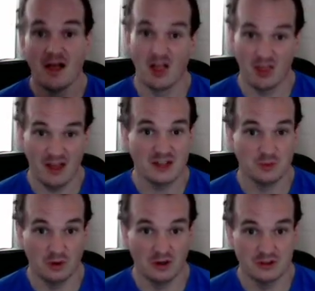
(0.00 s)
That's
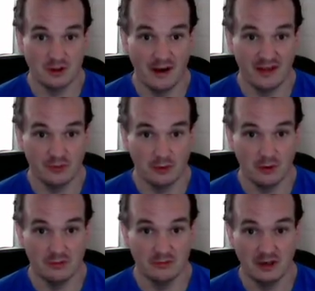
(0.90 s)
what close combat's for,
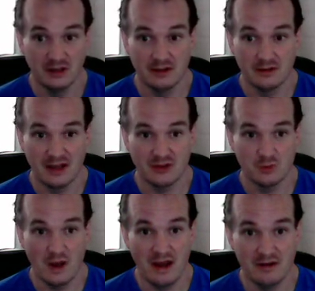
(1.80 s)
really. That's
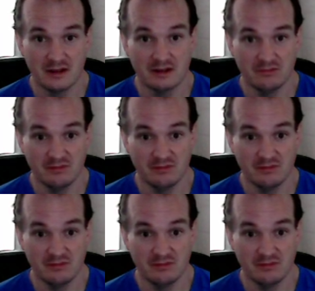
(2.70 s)
where it